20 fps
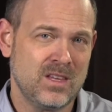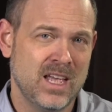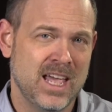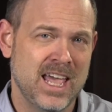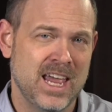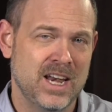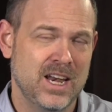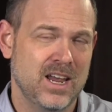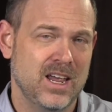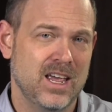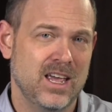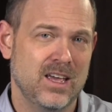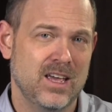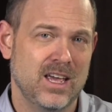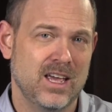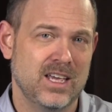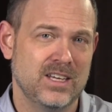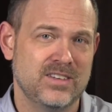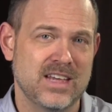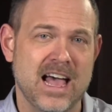And
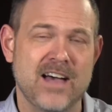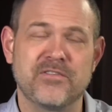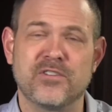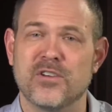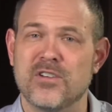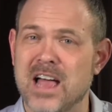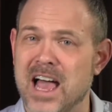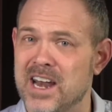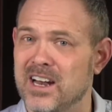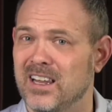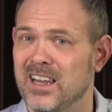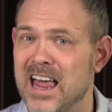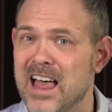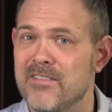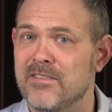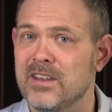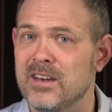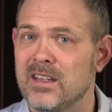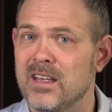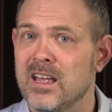it's after
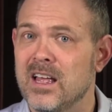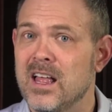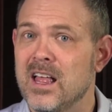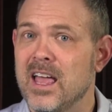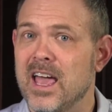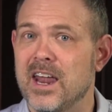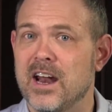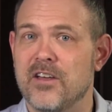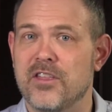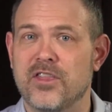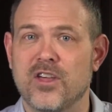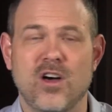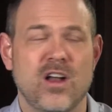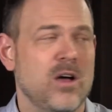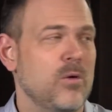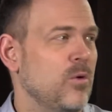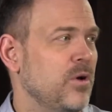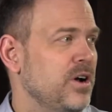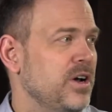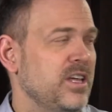9/11, and I thought
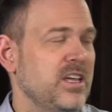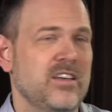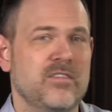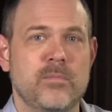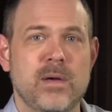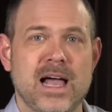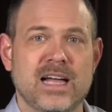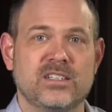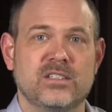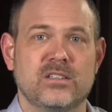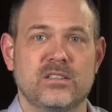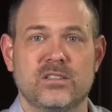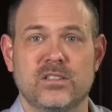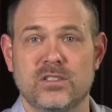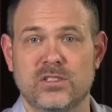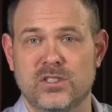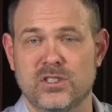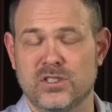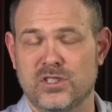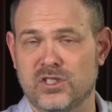I wanted to give back
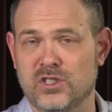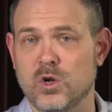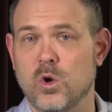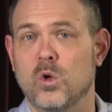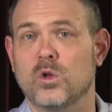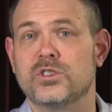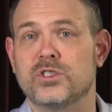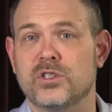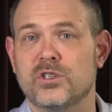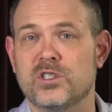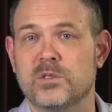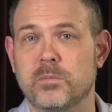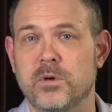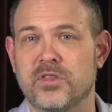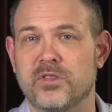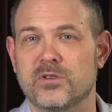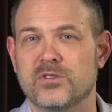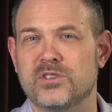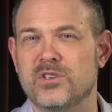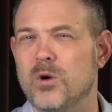to just soldiers,
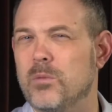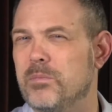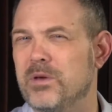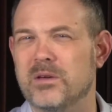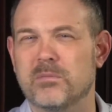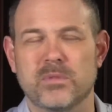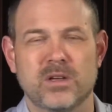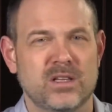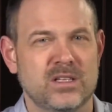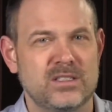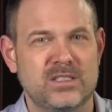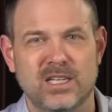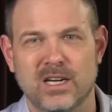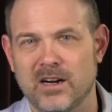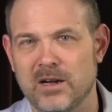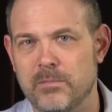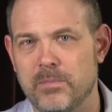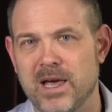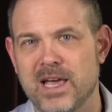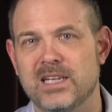but there's no big
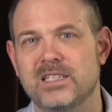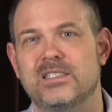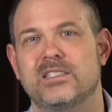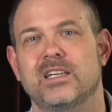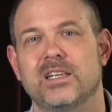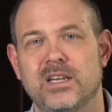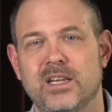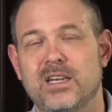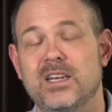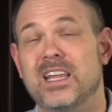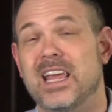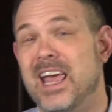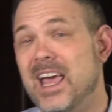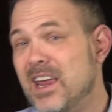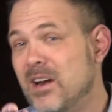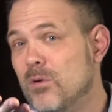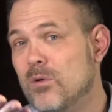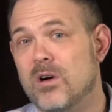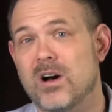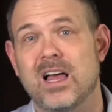military base in
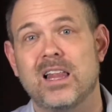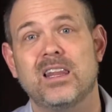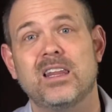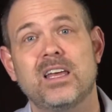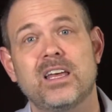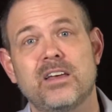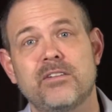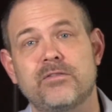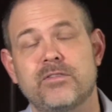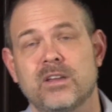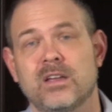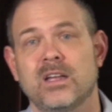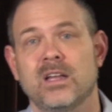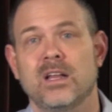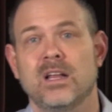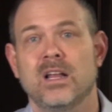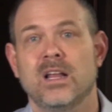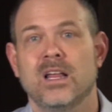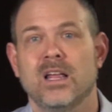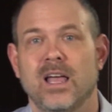Indiana where I live,
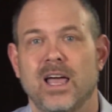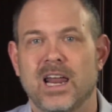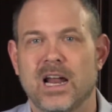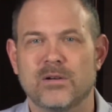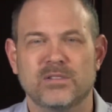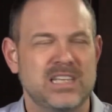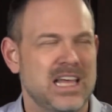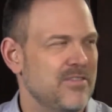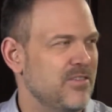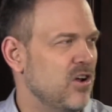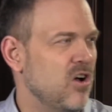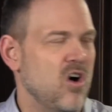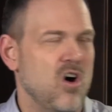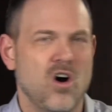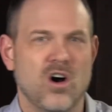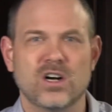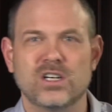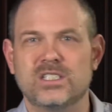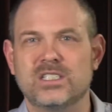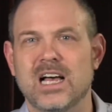and I was having a
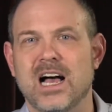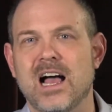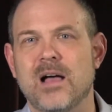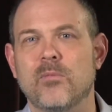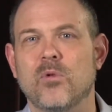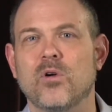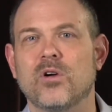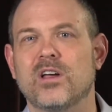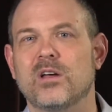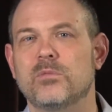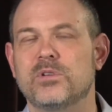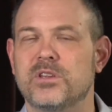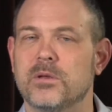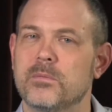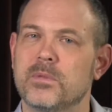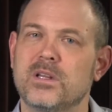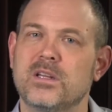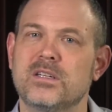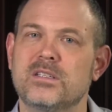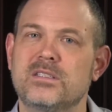hard time working with the
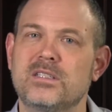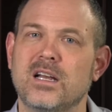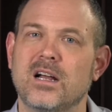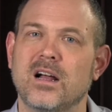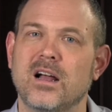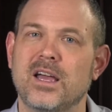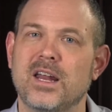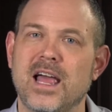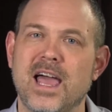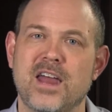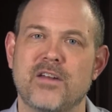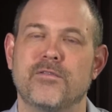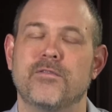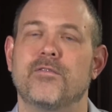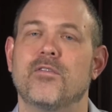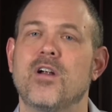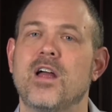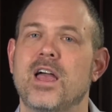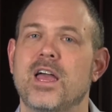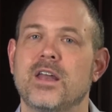military, and I had a
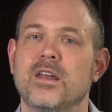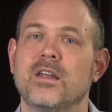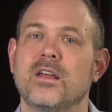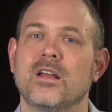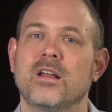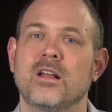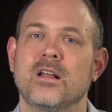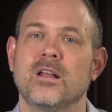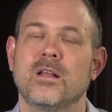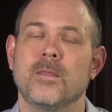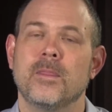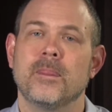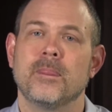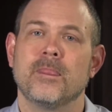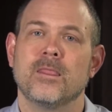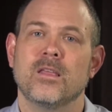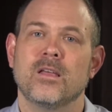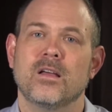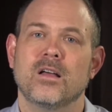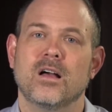friend
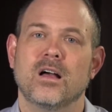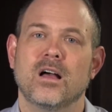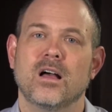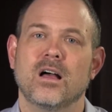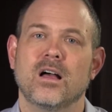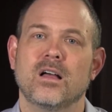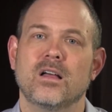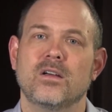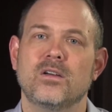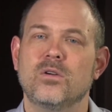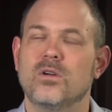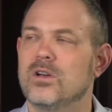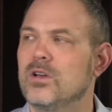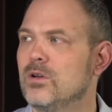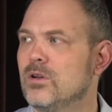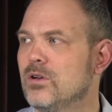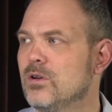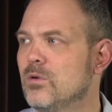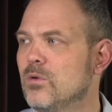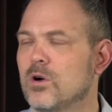
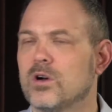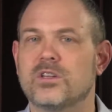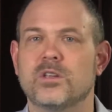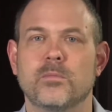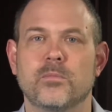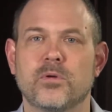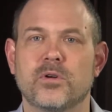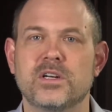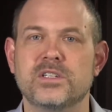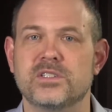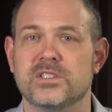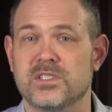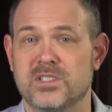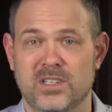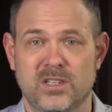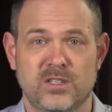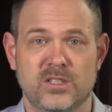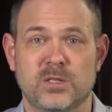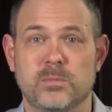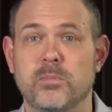who worked in prisons,
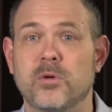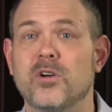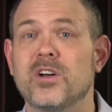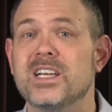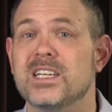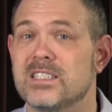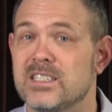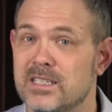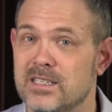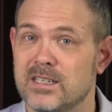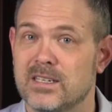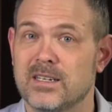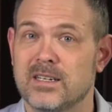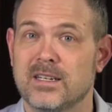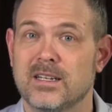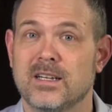and this priest,